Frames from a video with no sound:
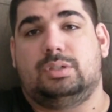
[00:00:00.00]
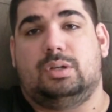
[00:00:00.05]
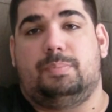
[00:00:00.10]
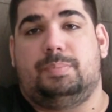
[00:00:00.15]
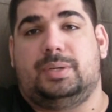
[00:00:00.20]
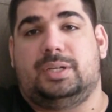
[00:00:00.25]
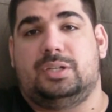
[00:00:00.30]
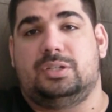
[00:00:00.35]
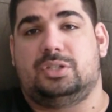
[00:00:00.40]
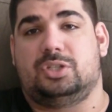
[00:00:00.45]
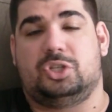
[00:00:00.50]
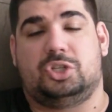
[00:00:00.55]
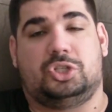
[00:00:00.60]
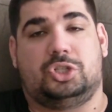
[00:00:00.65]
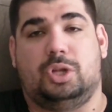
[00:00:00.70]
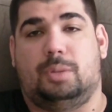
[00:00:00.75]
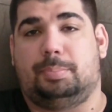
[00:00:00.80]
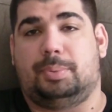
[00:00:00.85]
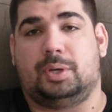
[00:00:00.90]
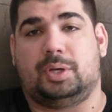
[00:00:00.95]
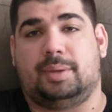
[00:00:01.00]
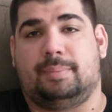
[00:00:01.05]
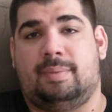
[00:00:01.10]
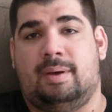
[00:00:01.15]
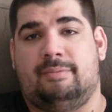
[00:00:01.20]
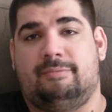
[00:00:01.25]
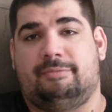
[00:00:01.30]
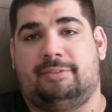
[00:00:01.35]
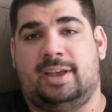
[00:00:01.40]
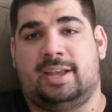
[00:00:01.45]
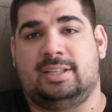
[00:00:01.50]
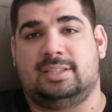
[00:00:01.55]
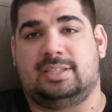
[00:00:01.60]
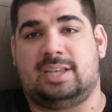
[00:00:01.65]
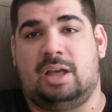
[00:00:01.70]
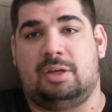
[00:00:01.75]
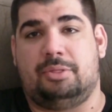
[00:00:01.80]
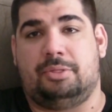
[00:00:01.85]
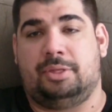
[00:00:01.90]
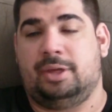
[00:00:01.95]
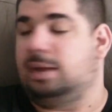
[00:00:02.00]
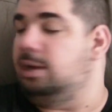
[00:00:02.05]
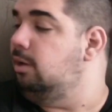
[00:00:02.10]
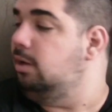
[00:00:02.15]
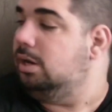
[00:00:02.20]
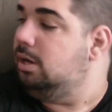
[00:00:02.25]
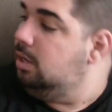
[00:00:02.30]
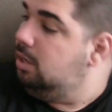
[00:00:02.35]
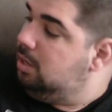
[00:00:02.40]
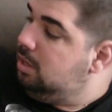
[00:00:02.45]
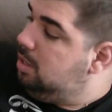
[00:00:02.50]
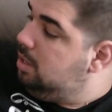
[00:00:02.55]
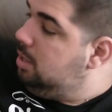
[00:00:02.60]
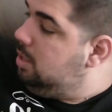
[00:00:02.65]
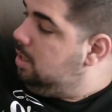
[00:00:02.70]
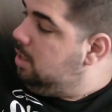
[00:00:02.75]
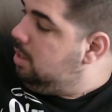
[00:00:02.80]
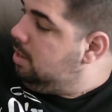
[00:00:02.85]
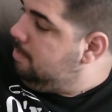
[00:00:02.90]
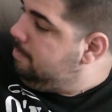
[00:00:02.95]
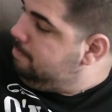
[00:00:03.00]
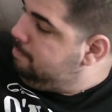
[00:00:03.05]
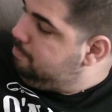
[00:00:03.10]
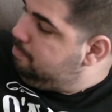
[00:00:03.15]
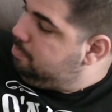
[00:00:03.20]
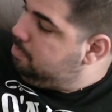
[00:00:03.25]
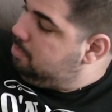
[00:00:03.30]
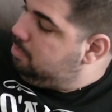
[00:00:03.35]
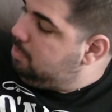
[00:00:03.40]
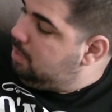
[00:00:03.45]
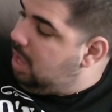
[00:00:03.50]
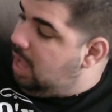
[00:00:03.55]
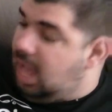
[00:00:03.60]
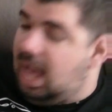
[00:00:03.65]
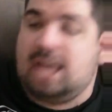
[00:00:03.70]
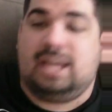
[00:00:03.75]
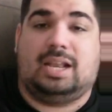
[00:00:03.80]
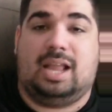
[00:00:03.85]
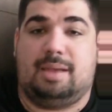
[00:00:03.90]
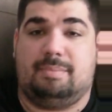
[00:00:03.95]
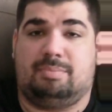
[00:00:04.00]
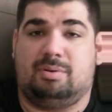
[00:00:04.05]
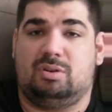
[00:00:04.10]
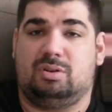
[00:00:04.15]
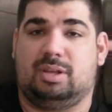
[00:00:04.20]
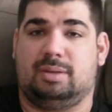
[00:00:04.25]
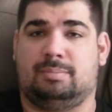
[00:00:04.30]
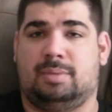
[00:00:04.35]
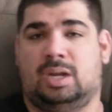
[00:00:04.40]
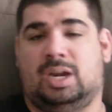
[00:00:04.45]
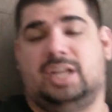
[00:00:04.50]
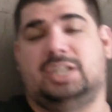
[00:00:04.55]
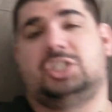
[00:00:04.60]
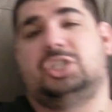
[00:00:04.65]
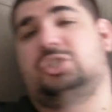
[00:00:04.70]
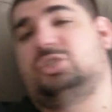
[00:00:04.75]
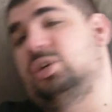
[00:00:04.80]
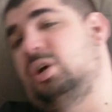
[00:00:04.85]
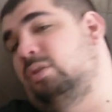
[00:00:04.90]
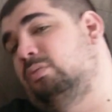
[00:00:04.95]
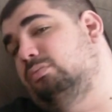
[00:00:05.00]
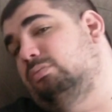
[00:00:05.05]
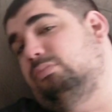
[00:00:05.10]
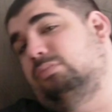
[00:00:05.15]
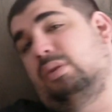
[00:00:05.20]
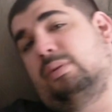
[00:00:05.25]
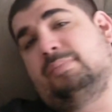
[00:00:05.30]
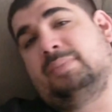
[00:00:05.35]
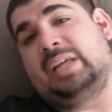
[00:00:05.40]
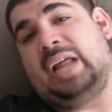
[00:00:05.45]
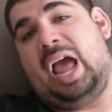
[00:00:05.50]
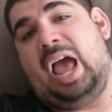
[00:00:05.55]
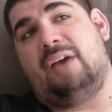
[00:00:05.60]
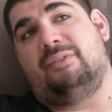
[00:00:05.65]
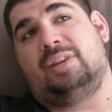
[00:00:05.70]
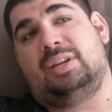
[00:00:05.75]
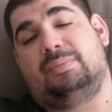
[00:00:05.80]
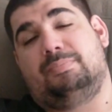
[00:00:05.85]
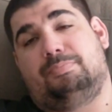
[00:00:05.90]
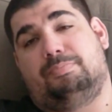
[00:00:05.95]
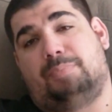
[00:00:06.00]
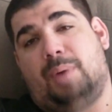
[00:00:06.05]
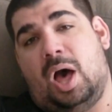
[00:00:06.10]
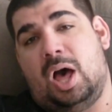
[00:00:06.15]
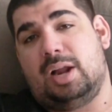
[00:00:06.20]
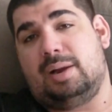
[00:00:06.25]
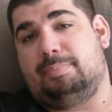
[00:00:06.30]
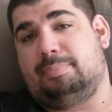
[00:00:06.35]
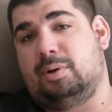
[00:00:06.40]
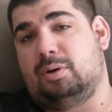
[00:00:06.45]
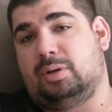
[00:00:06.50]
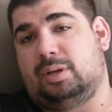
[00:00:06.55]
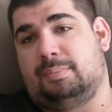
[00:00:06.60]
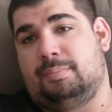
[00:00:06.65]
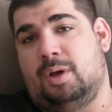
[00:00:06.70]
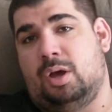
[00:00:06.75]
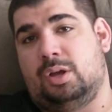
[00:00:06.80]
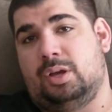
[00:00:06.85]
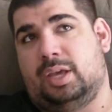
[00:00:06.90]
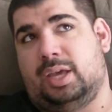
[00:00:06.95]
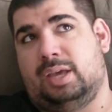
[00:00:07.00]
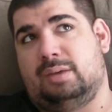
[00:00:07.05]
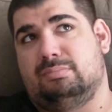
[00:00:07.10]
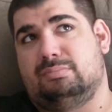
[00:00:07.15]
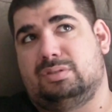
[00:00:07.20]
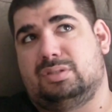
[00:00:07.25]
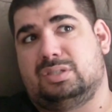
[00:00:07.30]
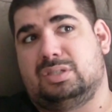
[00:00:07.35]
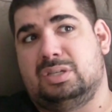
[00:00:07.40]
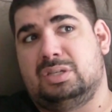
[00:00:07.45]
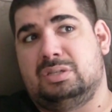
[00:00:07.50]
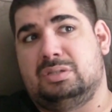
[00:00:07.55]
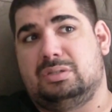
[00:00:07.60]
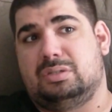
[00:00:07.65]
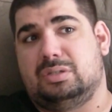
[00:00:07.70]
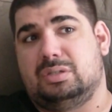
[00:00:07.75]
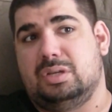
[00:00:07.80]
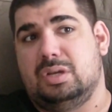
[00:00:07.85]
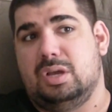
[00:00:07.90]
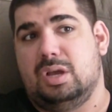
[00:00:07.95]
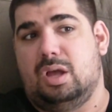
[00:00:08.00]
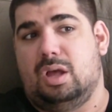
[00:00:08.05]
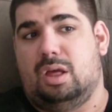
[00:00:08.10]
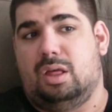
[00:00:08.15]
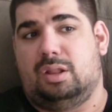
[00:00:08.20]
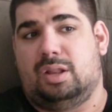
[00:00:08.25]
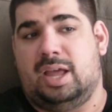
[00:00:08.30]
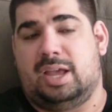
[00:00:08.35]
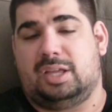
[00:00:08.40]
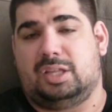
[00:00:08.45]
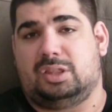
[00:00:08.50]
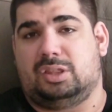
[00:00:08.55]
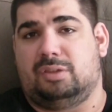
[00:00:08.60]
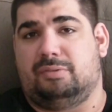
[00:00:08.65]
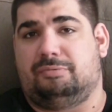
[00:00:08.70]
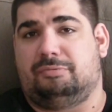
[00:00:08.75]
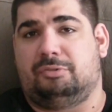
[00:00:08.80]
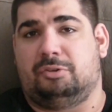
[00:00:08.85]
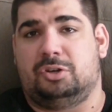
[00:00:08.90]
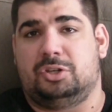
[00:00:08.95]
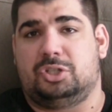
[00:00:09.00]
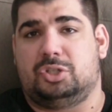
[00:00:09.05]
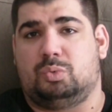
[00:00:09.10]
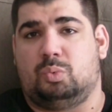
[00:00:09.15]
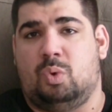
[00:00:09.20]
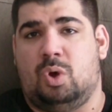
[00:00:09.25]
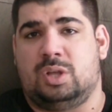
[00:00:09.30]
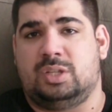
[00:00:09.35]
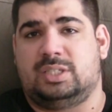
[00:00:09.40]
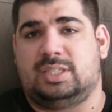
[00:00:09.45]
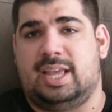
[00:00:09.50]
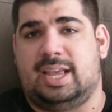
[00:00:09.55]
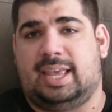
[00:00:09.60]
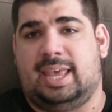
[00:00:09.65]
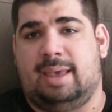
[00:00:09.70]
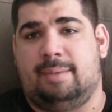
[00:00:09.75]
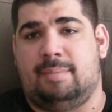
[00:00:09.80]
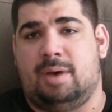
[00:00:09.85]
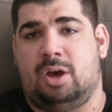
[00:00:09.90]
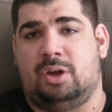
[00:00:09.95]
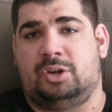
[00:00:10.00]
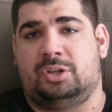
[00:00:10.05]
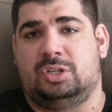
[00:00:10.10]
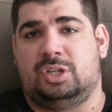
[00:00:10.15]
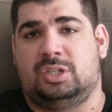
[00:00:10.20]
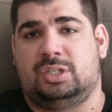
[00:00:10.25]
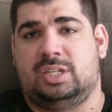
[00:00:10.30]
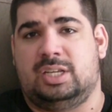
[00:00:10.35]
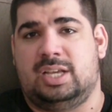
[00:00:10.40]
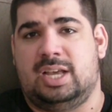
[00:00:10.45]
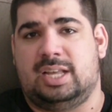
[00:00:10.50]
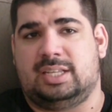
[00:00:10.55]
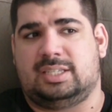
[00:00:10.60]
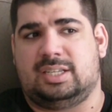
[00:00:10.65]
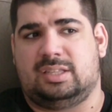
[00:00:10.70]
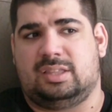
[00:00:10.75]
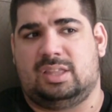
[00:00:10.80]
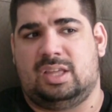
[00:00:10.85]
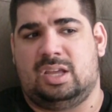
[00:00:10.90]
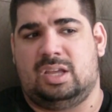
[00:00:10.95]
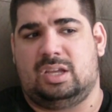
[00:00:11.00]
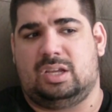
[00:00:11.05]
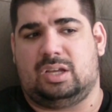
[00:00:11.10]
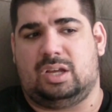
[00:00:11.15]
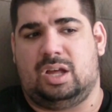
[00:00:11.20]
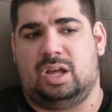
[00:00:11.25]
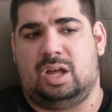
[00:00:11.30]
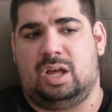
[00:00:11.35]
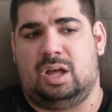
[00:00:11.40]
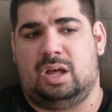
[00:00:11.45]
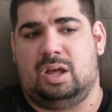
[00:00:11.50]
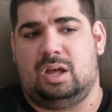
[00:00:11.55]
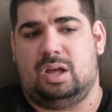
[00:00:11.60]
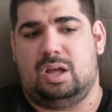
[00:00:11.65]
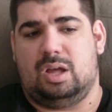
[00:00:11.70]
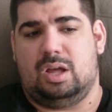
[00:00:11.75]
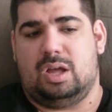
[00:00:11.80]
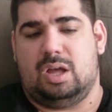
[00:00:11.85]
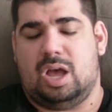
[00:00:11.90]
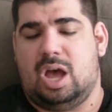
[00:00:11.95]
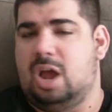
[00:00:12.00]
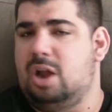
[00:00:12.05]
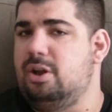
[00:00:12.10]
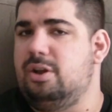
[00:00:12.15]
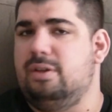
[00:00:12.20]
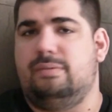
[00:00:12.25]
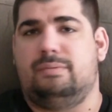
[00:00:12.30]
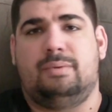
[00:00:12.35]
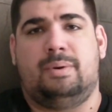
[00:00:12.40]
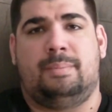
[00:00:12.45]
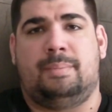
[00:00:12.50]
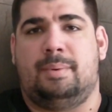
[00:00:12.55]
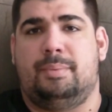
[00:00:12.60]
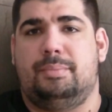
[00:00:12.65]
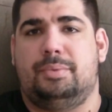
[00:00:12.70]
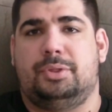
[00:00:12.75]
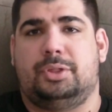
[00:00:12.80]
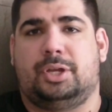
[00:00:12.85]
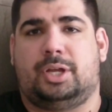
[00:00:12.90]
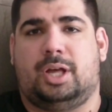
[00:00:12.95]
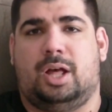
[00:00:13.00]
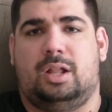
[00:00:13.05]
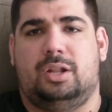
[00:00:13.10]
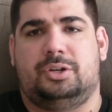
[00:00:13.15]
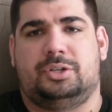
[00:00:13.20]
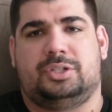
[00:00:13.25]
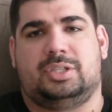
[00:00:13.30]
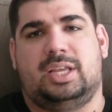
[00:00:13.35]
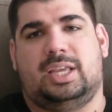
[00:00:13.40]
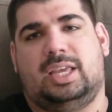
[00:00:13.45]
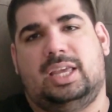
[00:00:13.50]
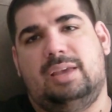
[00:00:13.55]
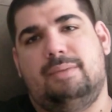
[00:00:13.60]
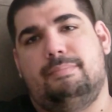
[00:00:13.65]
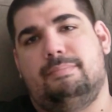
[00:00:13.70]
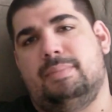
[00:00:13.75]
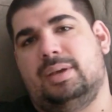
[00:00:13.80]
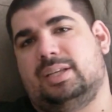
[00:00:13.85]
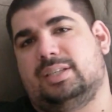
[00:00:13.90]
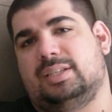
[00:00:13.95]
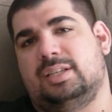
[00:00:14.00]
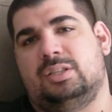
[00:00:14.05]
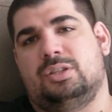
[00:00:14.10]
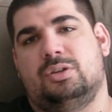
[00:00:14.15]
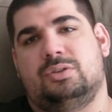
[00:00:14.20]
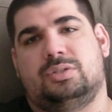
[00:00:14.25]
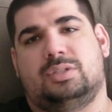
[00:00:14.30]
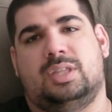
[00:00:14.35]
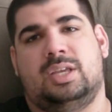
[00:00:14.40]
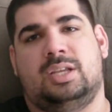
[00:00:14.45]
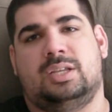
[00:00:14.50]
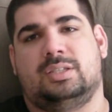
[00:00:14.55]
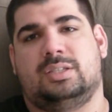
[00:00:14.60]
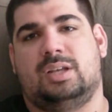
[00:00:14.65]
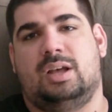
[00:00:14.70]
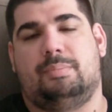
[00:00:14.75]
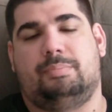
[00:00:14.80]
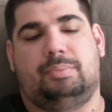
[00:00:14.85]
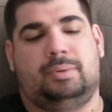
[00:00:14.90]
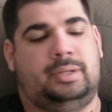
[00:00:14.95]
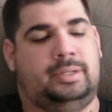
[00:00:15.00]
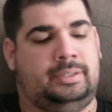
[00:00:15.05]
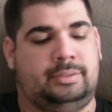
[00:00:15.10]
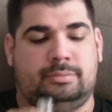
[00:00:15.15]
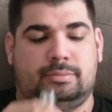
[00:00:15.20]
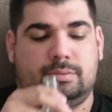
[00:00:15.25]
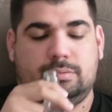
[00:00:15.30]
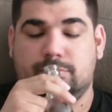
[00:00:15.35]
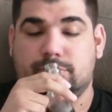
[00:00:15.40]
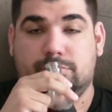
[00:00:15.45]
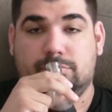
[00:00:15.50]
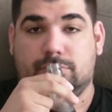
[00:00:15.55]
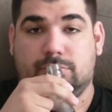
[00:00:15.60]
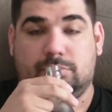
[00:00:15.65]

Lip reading: you know, because there's still Pokemon fans out there. I like Pokemon, I just don't, I mean, I haven't bought a Pokemon game since like the first ones that came out on the DS. I think, I don't even remember the colors. They keep mixing those things up, and